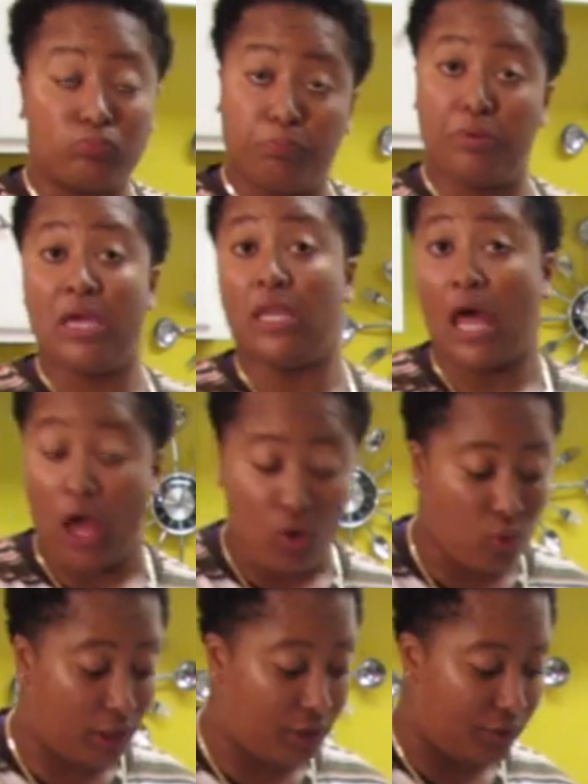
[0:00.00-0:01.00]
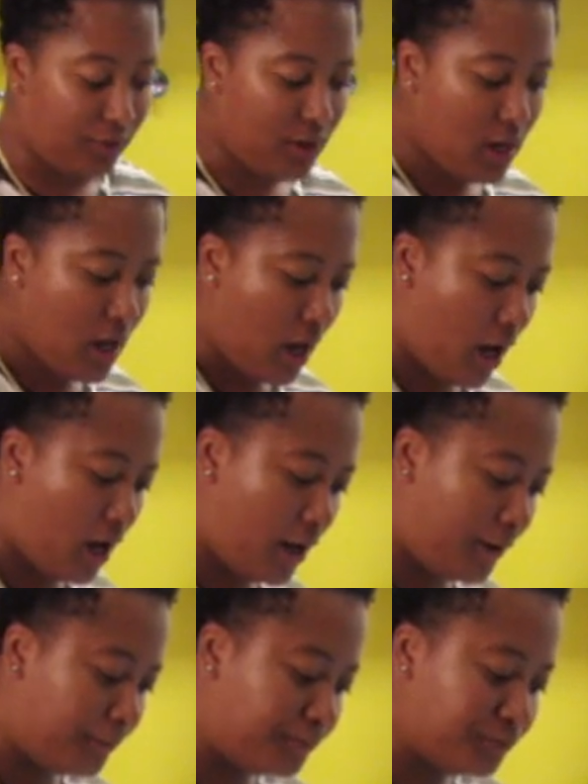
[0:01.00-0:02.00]
be a lot quicker.
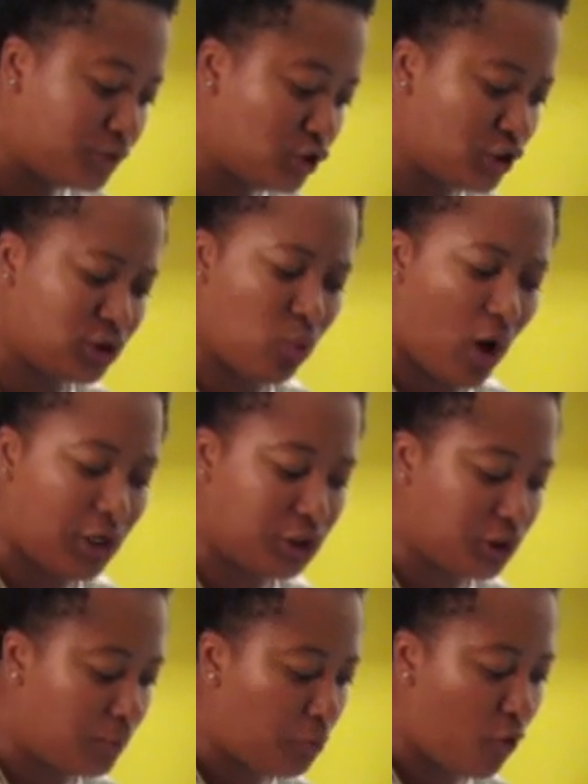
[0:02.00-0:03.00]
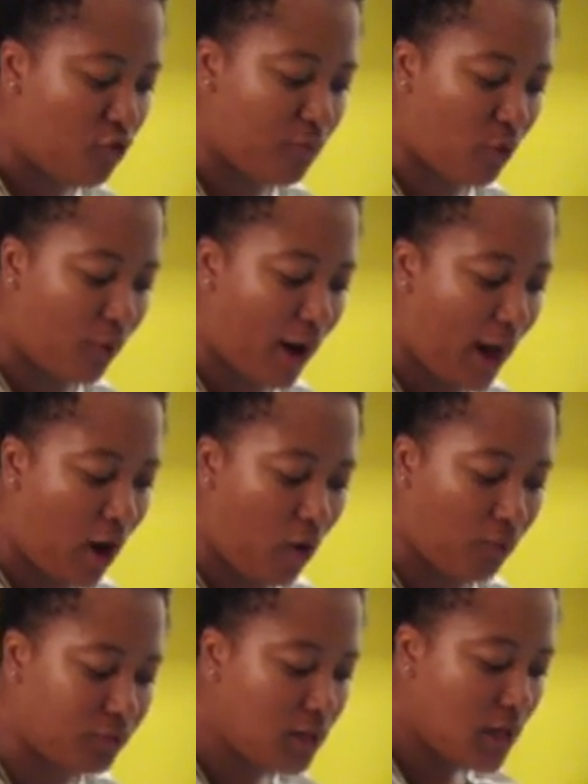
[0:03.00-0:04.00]
So just watch them, move them
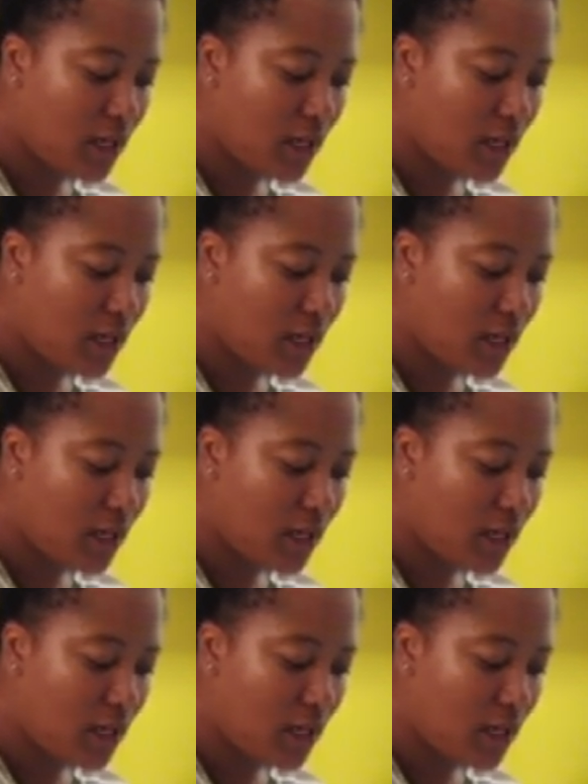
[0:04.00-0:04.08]
around,